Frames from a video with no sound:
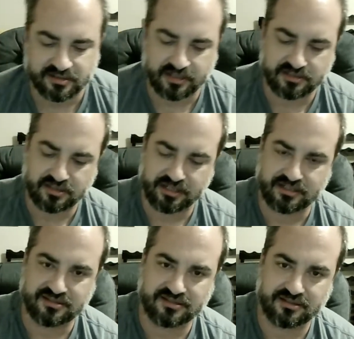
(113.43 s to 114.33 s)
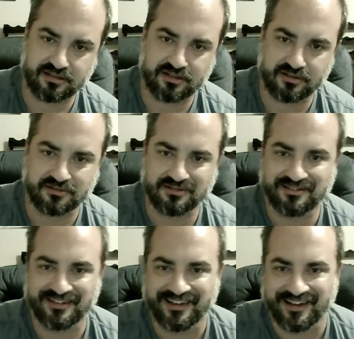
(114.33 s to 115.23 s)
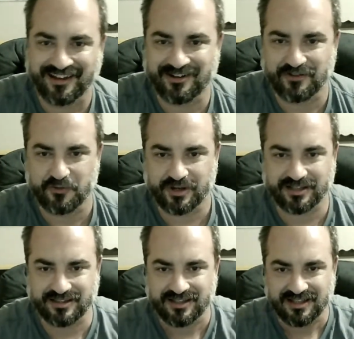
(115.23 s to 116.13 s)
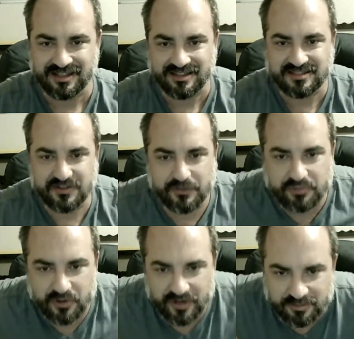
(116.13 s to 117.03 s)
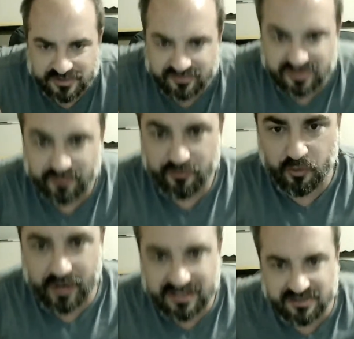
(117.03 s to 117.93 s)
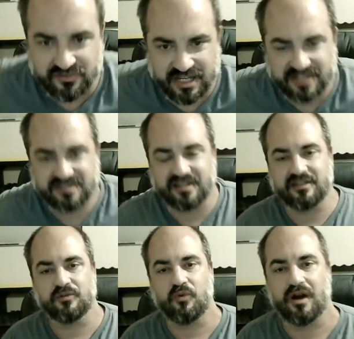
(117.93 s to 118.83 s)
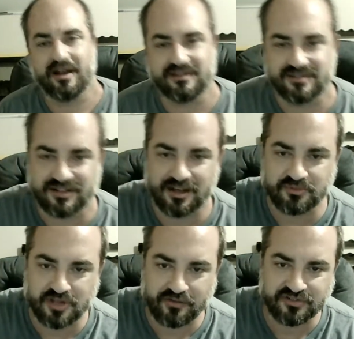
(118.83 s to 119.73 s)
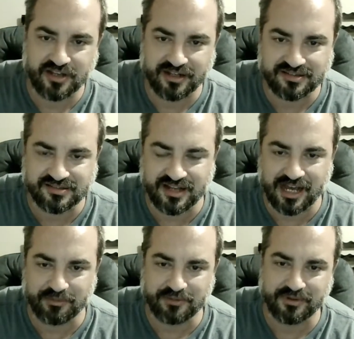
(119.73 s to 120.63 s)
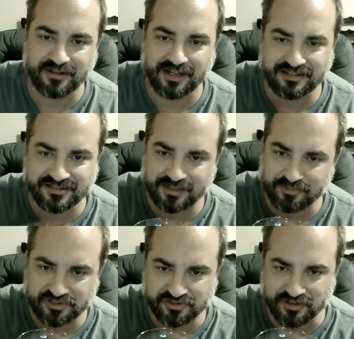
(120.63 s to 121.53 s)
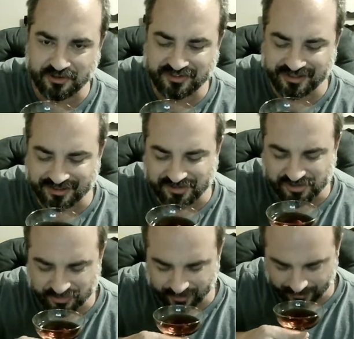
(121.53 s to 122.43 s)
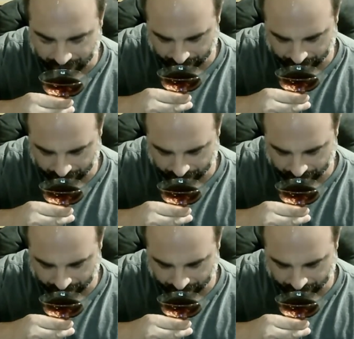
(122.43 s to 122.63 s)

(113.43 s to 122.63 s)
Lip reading: And I just like to, you know, I know everyone on these different programs, there's different ways of tasting their wines, and it comes off as kind of snobby, but I just say put your nose in it and enjoy.